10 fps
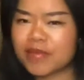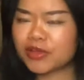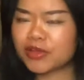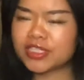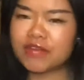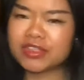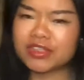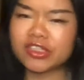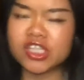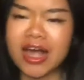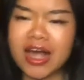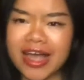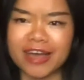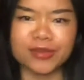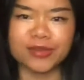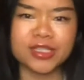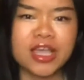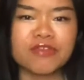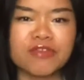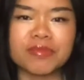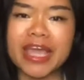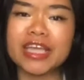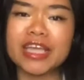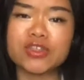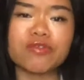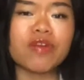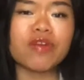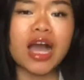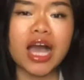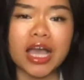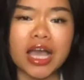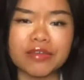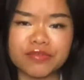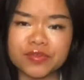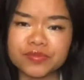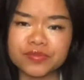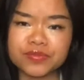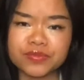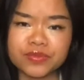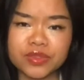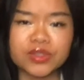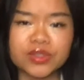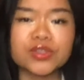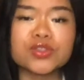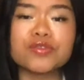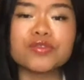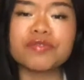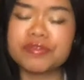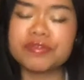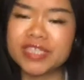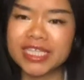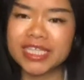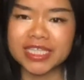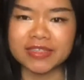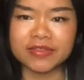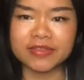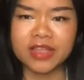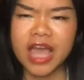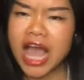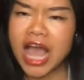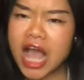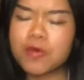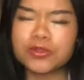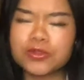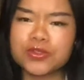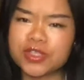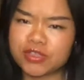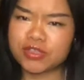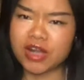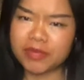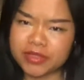as a child from the age of 5 to 15, how would you describe yourself?